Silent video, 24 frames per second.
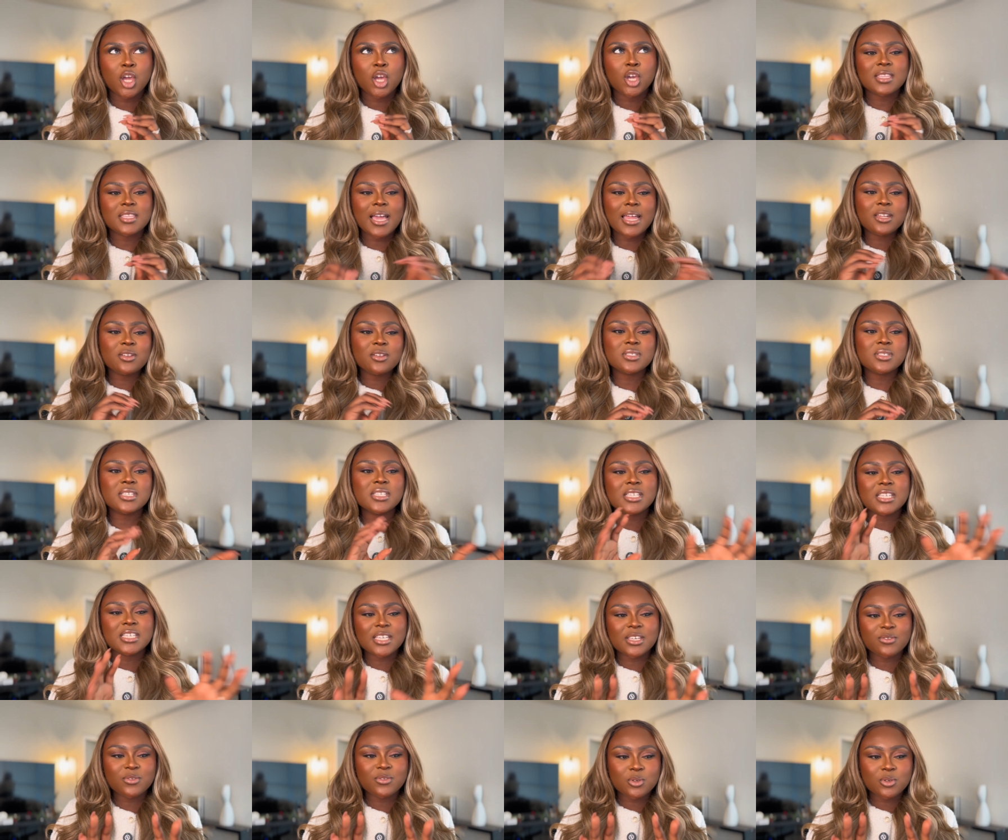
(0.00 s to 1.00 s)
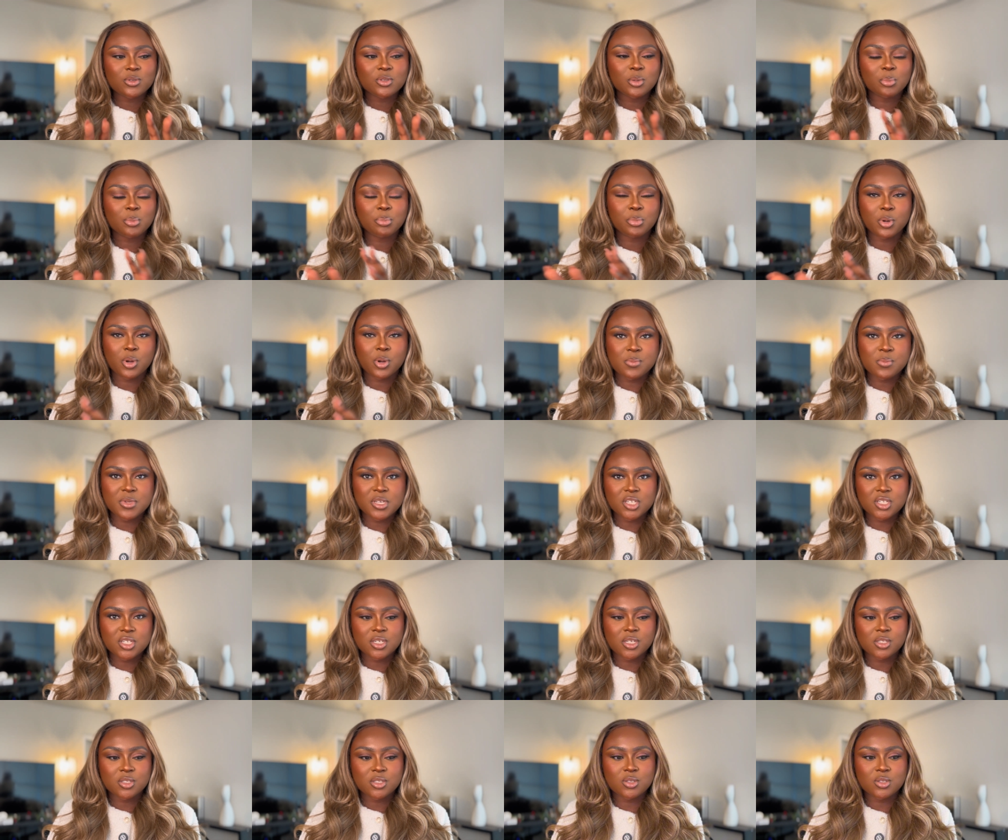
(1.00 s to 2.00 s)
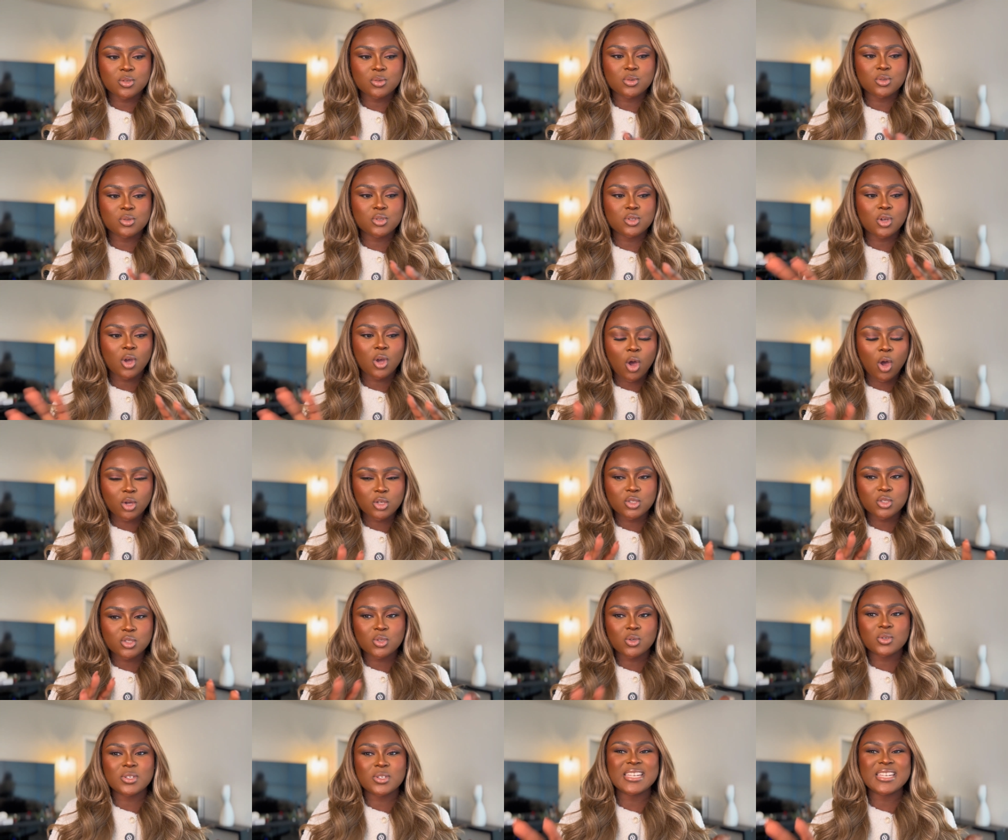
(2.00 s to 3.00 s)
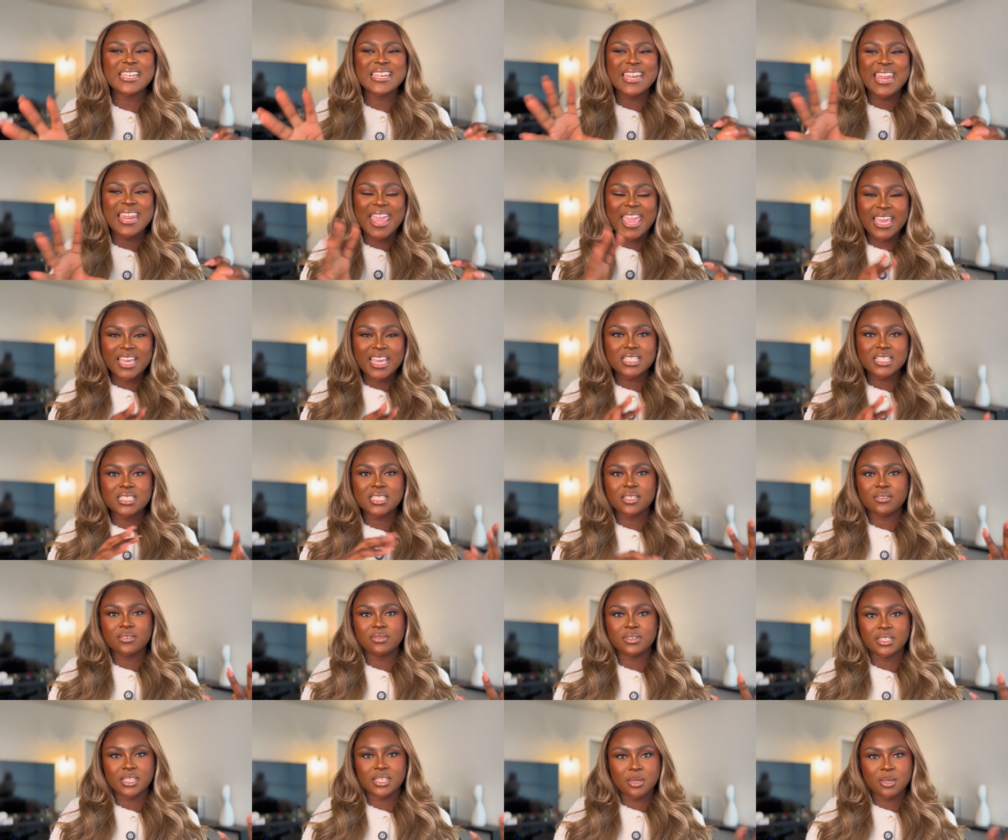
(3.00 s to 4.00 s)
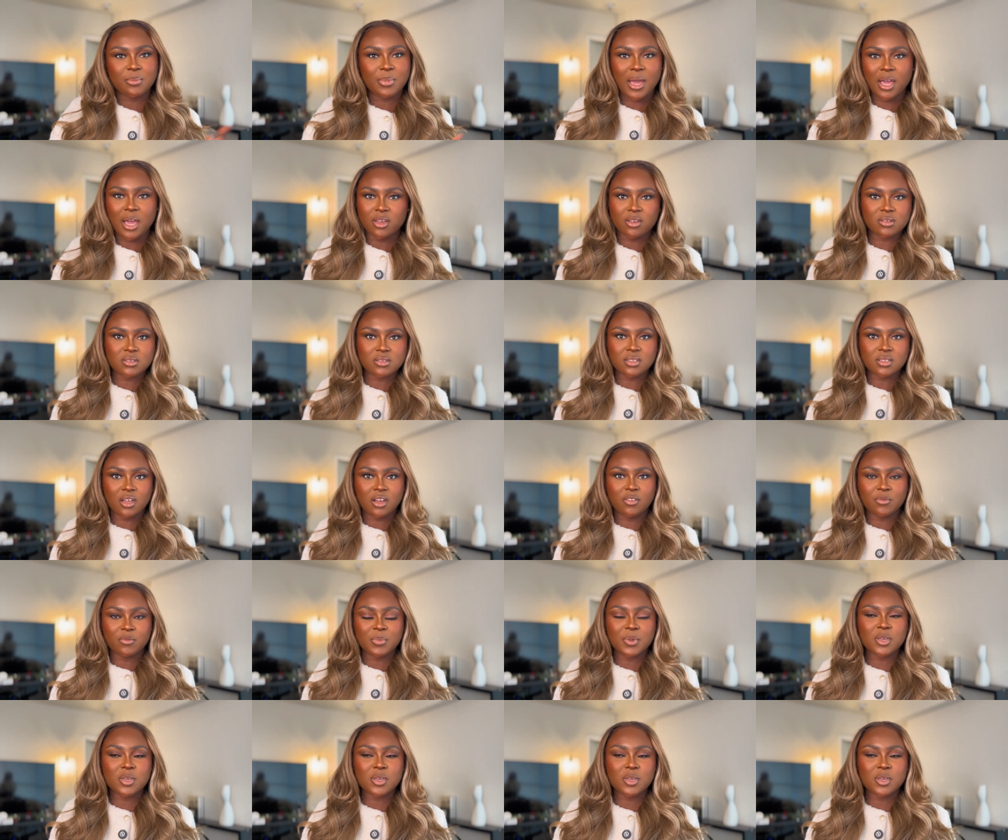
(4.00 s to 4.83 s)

that doesn't give you the permission to talk so negatively about yourself,